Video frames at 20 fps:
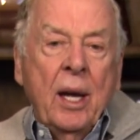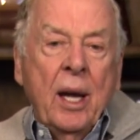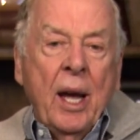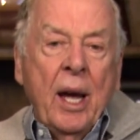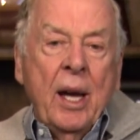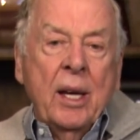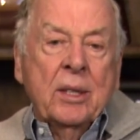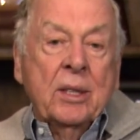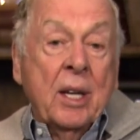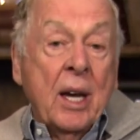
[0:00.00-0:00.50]

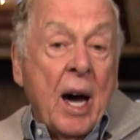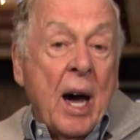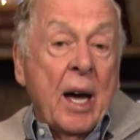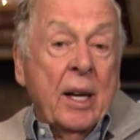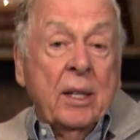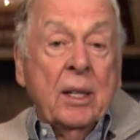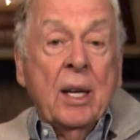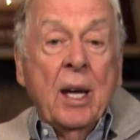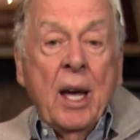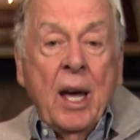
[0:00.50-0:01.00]
has
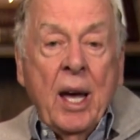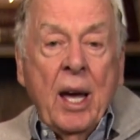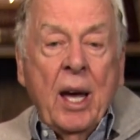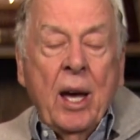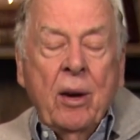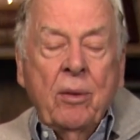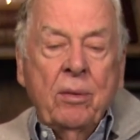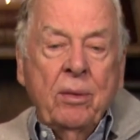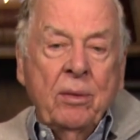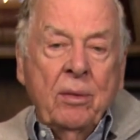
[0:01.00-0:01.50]
got to
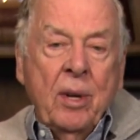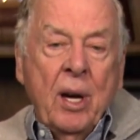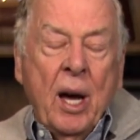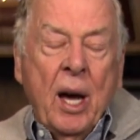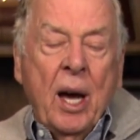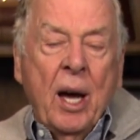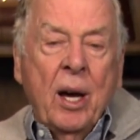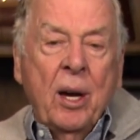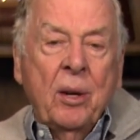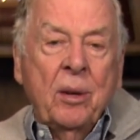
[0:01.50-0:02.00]
have
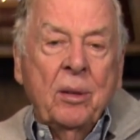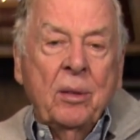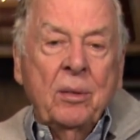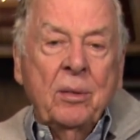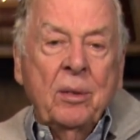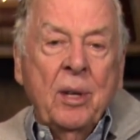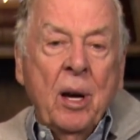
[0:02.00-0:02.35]
uh,